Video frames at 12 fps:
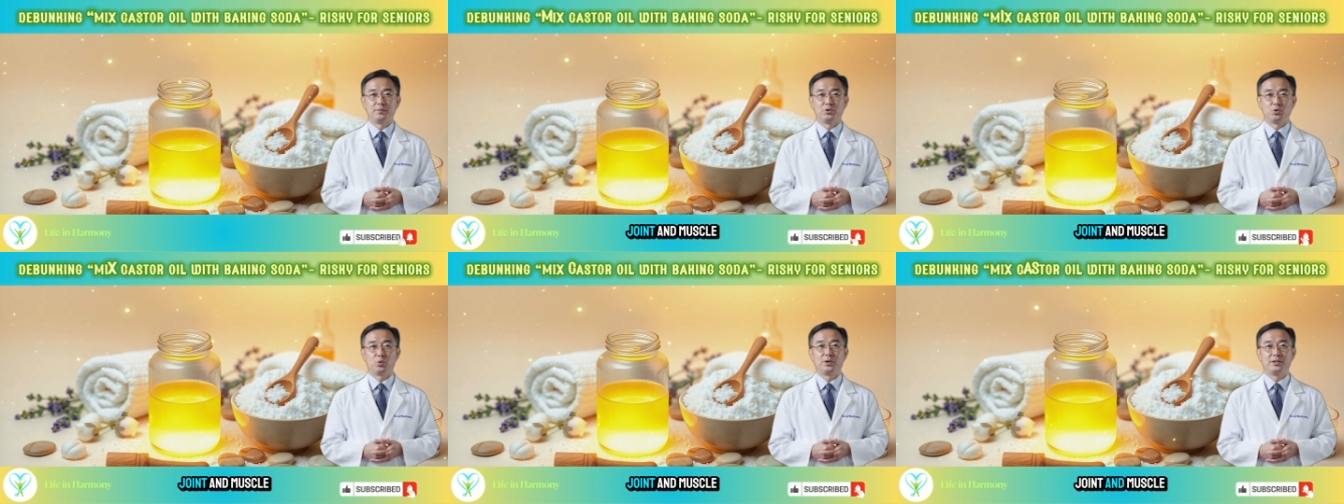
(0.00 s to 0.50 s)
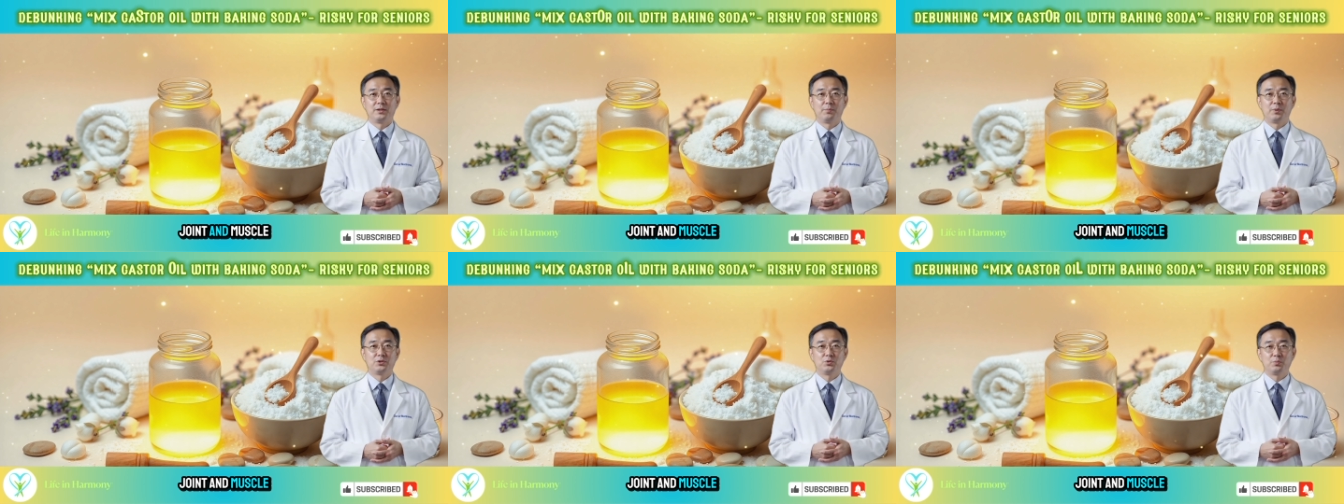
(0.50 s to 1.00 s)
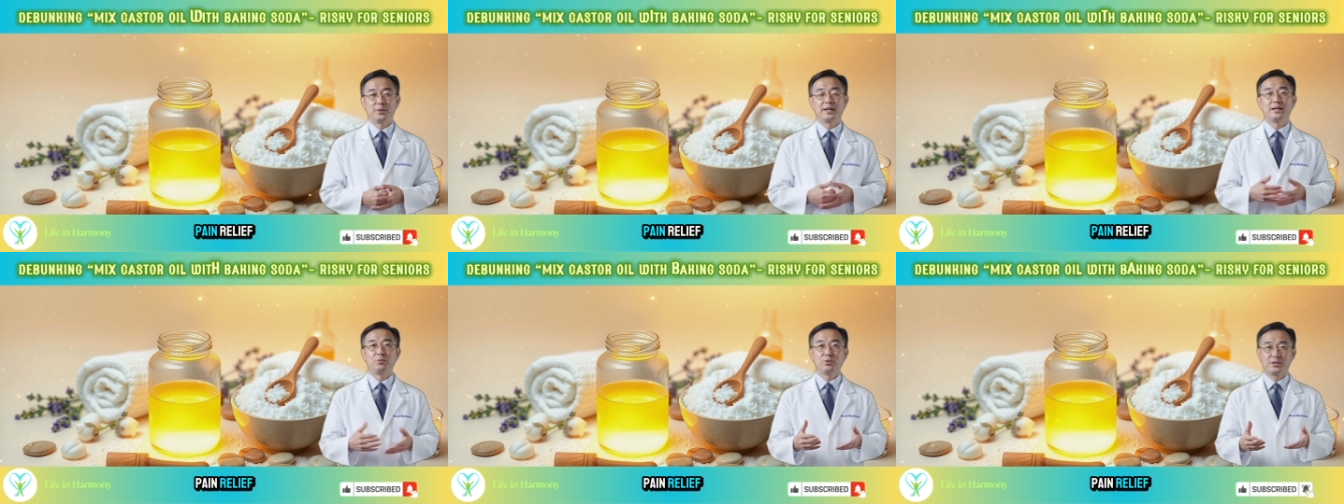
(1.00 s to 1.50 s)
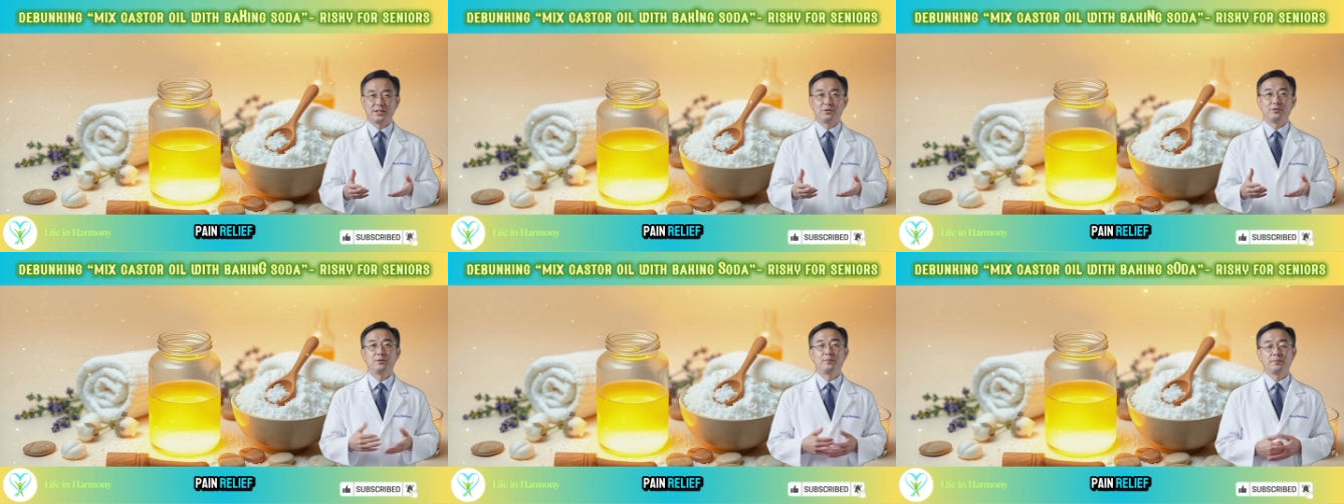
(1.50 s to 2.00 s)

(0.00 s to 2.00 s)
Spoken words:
Joint and muscle pain relief.